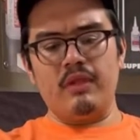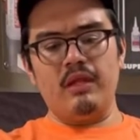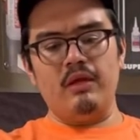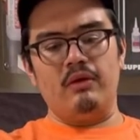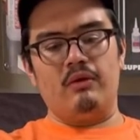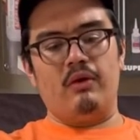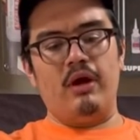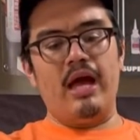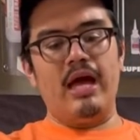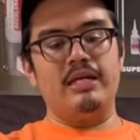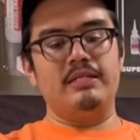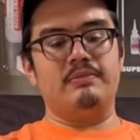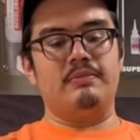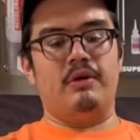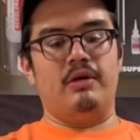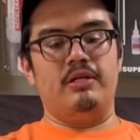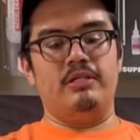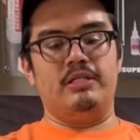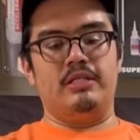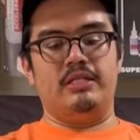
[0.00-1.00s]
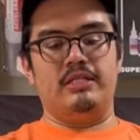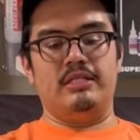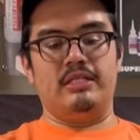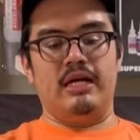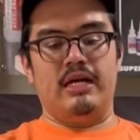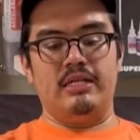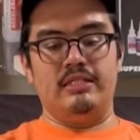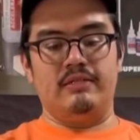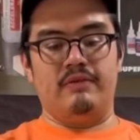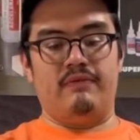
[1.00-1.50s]
grasp onto the
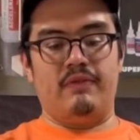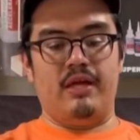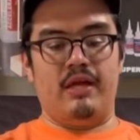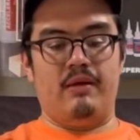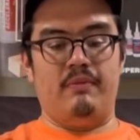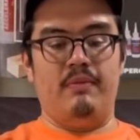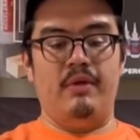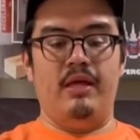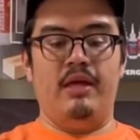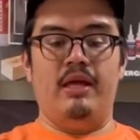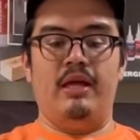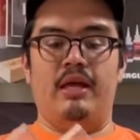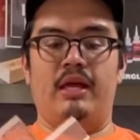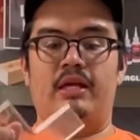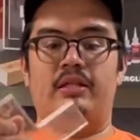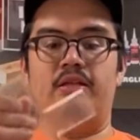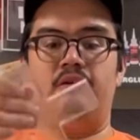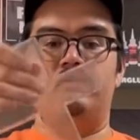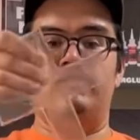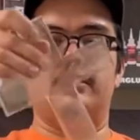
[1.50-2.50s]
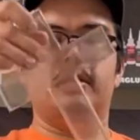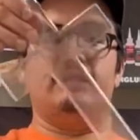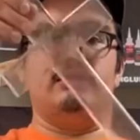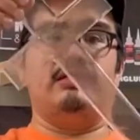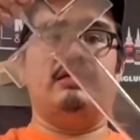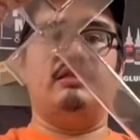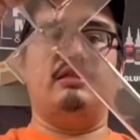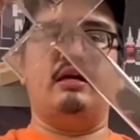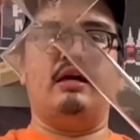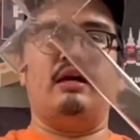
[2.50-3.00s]
sides of them, and you can see
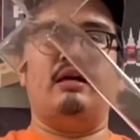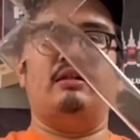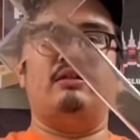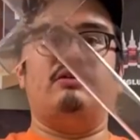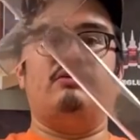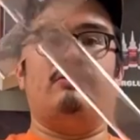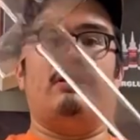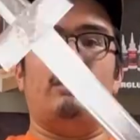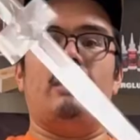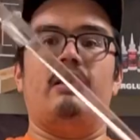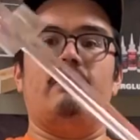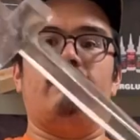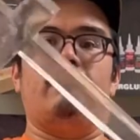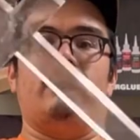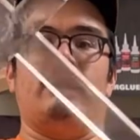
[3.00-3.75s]
that you have a